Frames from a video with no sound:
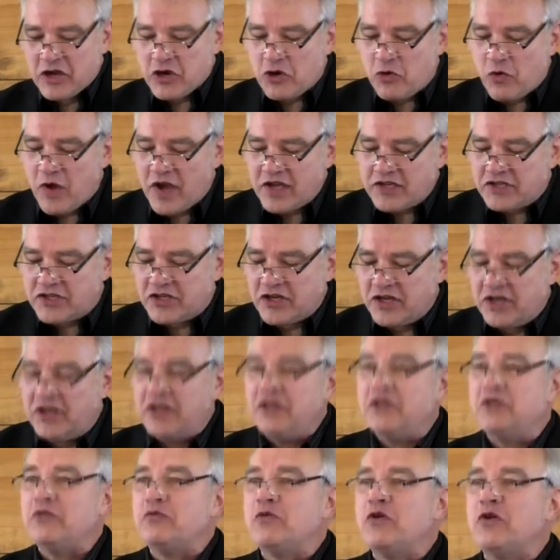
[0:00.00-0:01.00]

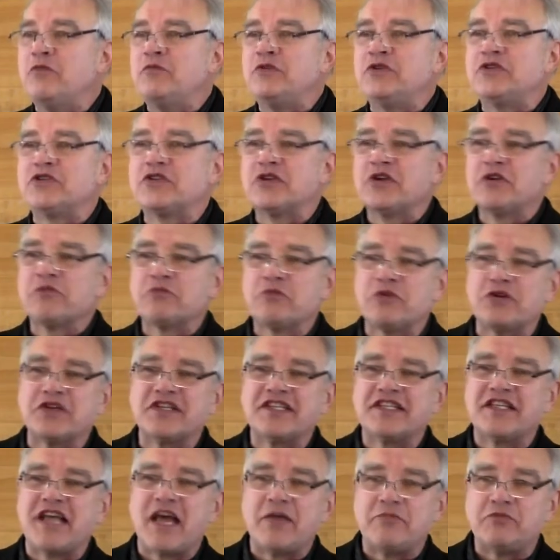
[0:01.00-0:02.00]
questioning the woman's
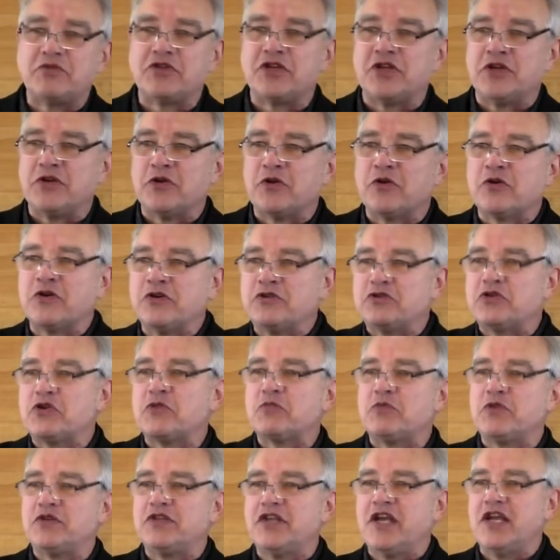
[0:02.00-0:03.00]
perception or
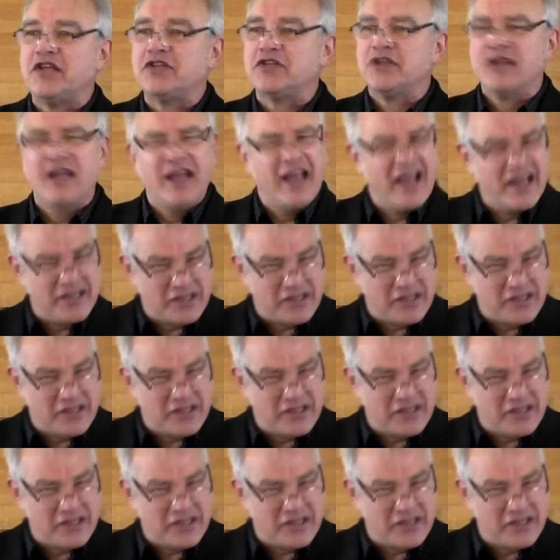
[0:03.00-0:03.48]
interpretation.